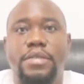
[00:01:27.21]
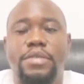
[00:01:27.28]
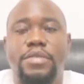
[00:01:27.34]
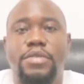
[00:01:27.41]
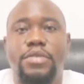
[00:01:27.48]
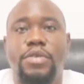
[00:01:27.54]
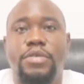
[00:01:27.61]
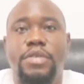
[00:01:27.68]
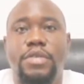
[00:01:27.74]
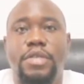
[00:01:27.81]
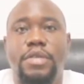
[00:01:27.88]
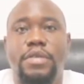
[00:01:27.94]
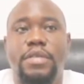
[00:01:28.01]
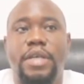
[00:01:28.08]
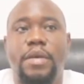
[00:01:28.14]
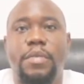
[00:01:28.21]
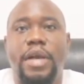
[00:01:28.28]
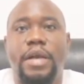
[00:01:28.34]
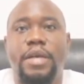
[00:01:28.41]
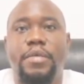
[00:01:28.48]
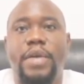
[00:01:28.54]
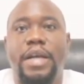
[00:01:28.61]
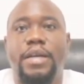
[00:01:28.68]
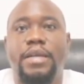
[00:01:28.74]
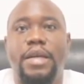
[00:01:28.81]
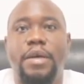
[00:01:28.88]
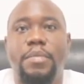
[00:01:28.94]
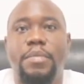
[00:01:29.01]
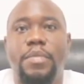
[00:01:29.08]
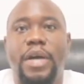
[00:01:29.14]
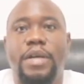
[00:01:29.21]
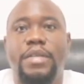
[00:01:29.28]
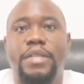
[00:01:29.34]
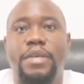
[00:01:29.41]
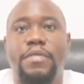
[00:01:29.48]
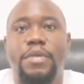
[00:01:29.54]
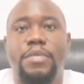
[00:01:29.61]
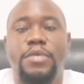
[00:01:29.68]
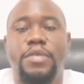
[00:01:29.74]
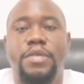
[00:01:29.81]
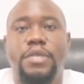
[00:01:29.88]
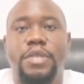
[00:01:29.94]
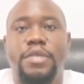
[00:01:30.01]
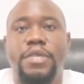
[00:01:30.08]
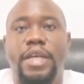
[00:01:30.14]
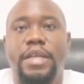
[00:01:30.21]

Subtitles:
such skills, and where I can develop such skills.